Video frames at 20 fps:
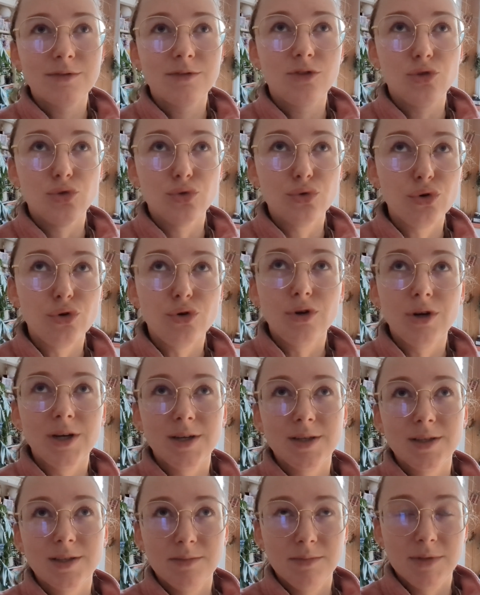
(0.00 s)
draw
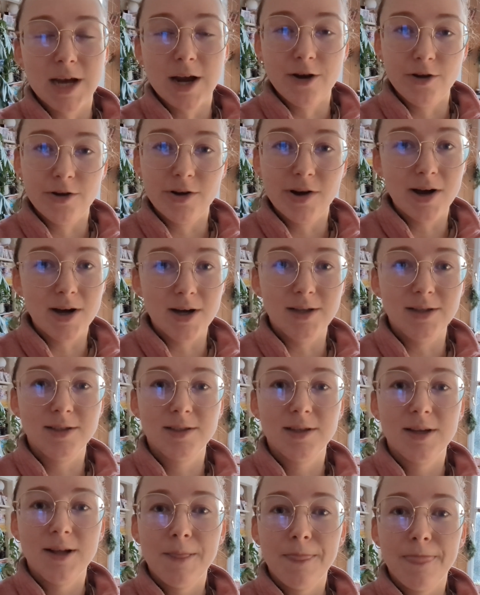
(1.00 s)
some tarot
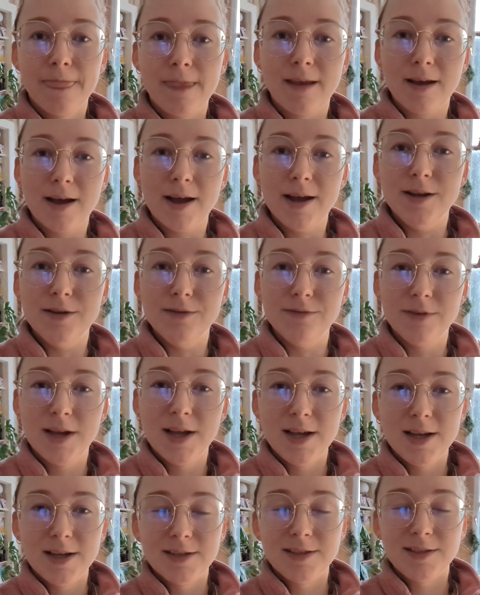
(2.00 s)
cards to kind of
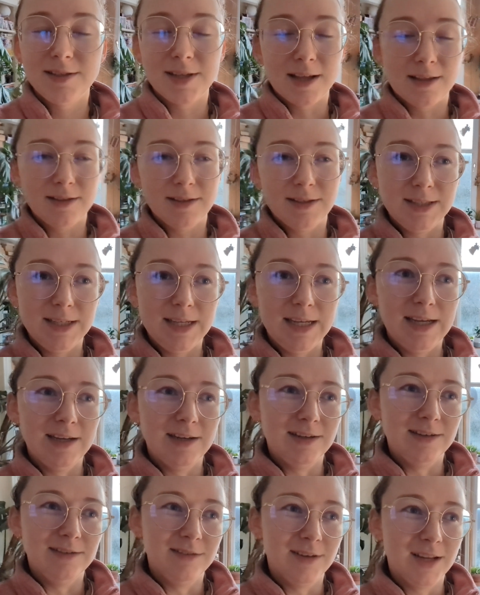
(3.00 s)
set the scene
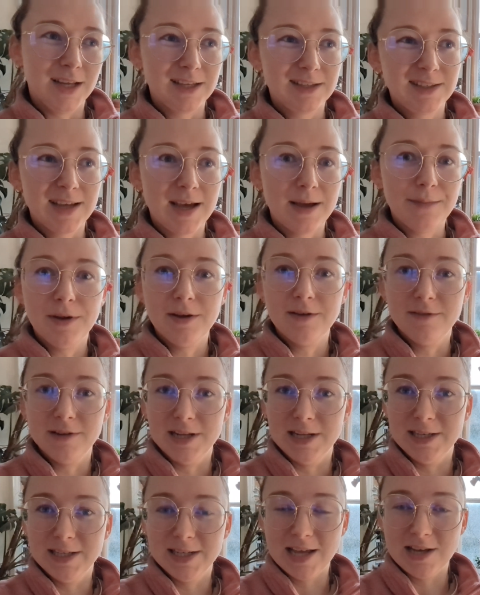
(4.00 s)
and like set a bit of an
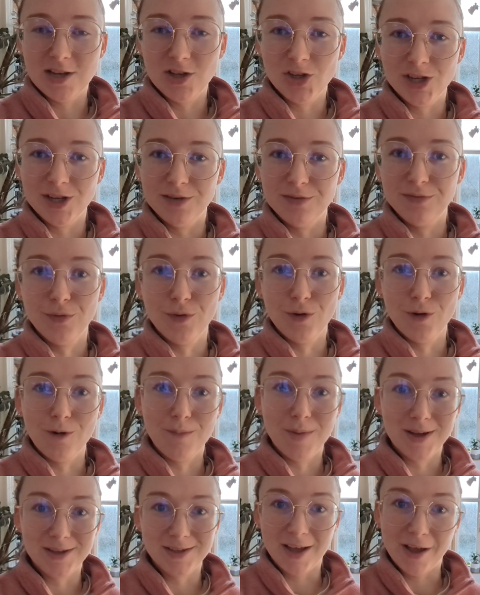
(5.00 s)
intention for
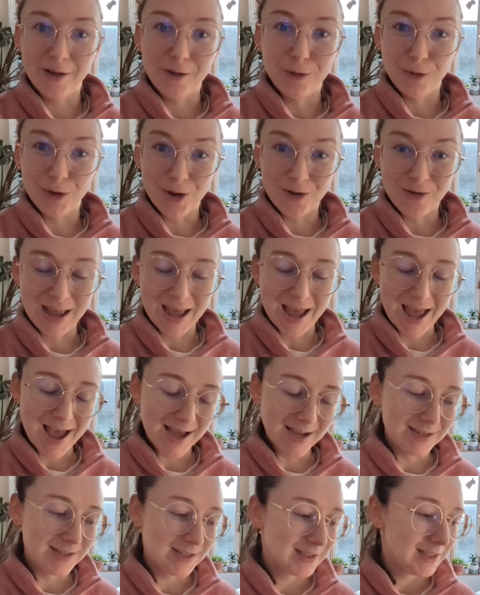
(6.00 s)
my cycle going
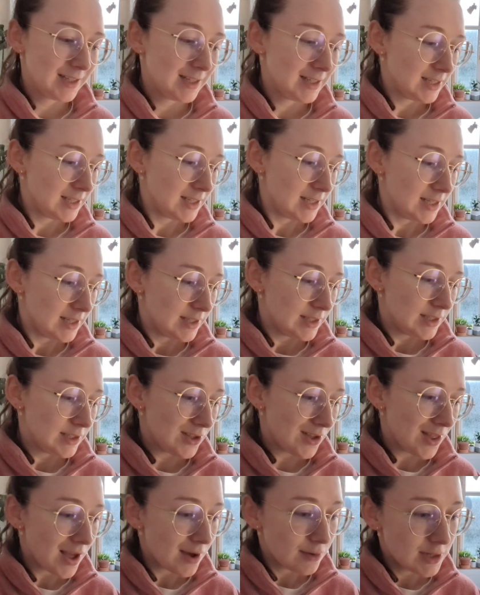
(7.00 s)
ahead.
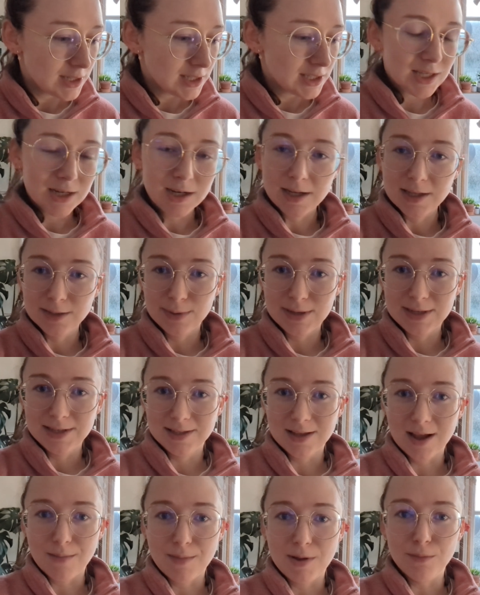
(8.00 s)
So that was a nice way to
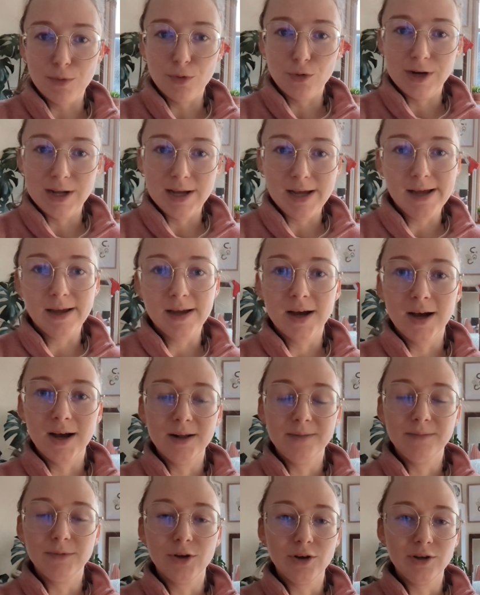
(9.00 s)
start my morning.
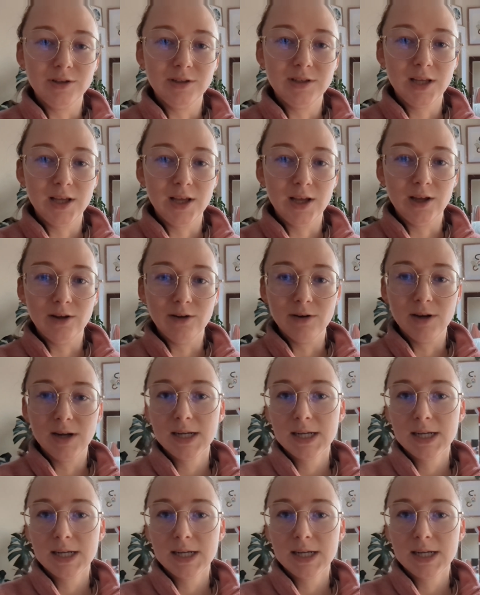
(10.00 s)
I'm going to